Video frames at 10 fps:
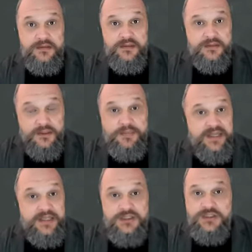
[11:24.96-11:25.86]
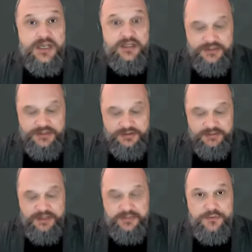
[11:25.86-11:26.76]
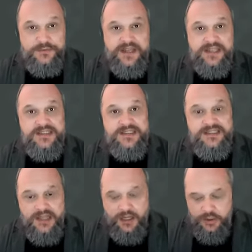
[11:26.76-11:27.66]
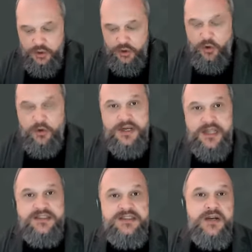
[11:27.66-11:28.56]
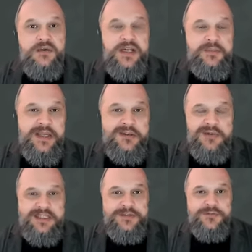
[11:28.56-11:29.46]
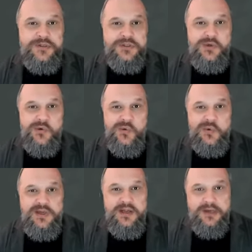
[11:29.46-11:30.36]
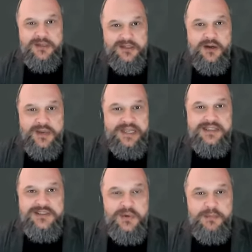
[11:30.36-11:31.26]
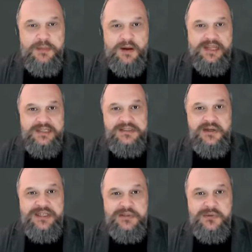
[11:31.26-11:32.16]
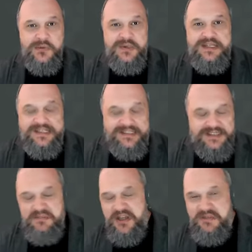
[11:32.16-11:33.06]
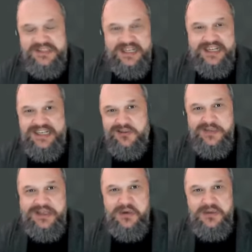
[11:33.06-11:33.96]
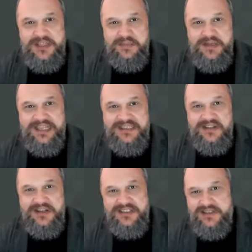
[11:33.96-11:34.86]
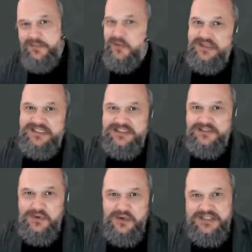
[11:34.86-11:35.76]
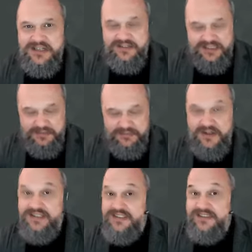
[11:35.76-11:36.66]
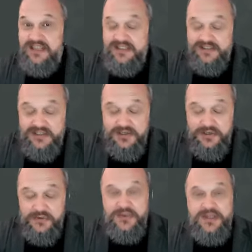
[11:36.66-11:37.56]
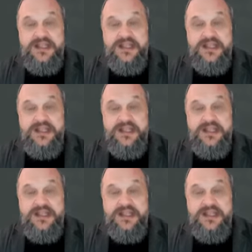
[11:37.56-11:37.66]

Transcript: the biggest challenge that people face is not necessarily being ready for a tool, but going into a buying cycle, sometimes getting a little bit caught up in that cycle and the promises of what a GRC provider says they can do,